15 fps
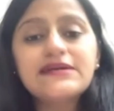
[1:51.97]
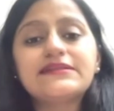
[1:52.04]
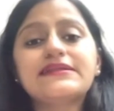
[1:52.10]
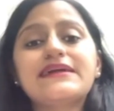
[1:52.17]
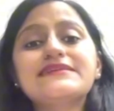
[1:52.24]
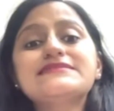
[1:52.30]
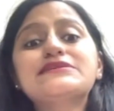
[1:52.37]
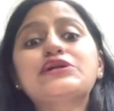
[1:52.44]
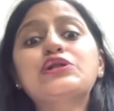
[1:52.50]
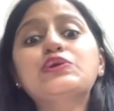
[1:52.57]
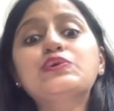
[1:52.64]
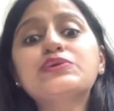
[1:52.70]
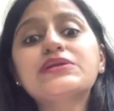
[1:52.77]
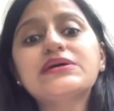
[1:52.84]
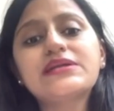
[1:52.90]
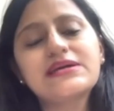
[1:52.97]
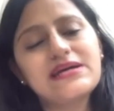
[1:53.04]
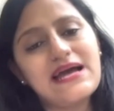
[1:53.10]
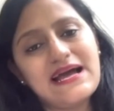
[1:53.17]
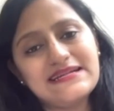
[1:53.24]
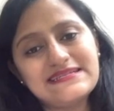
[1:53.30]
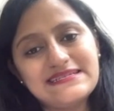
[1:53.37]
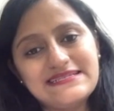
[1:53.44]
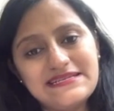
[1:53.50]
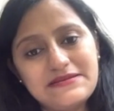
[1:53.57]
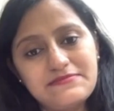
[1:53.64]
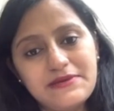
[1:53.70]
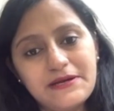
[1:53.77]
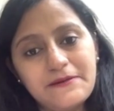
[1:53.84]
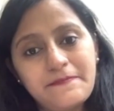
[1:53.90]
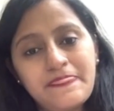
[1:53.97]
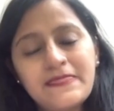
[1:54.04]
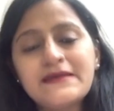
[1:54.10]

that is glutaric acidemia.